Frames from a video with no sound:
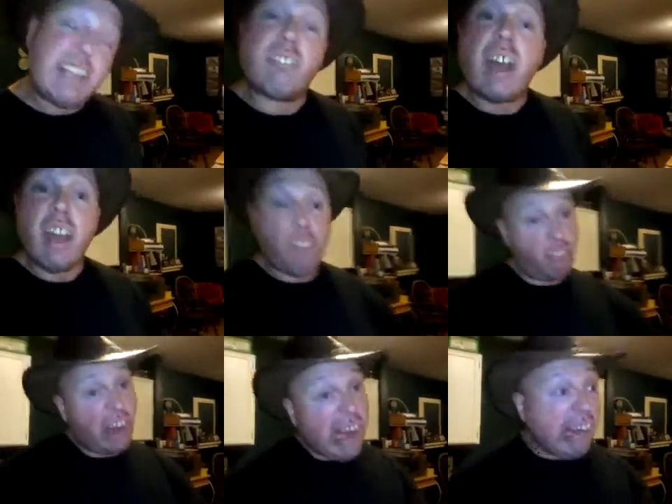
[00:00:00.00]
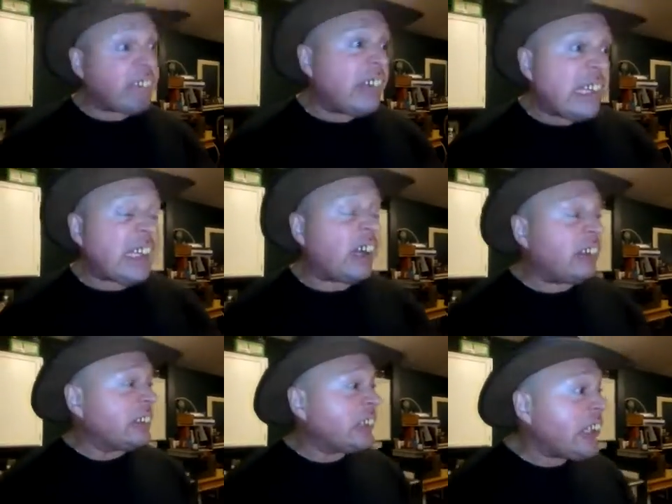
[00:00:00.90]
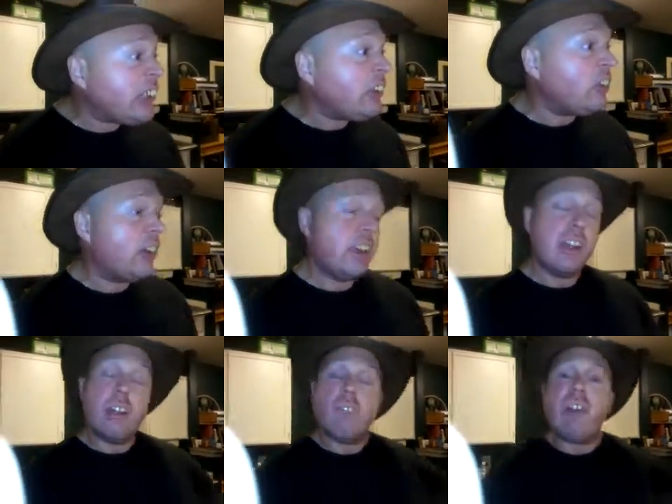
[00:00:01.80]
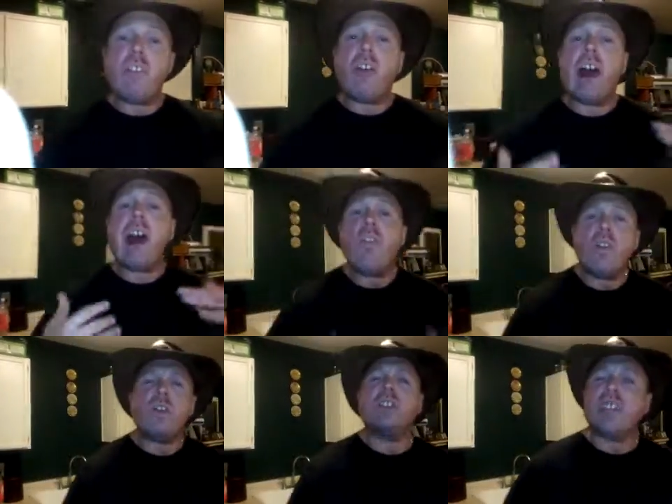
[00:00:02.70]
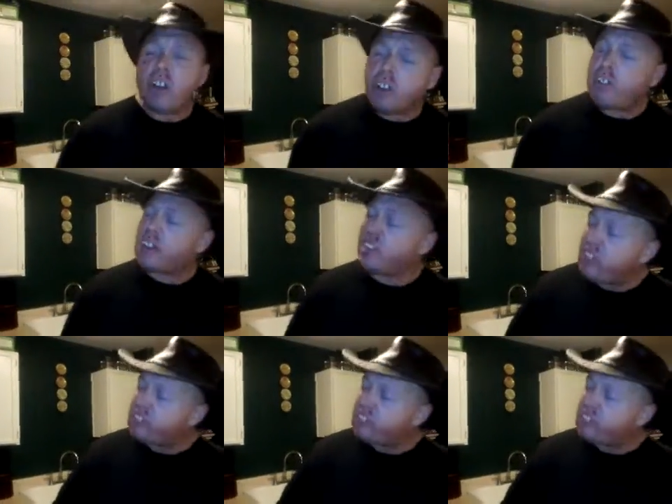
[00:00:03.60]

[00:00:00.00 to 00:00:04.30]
and them rap videos too. But I want to talk about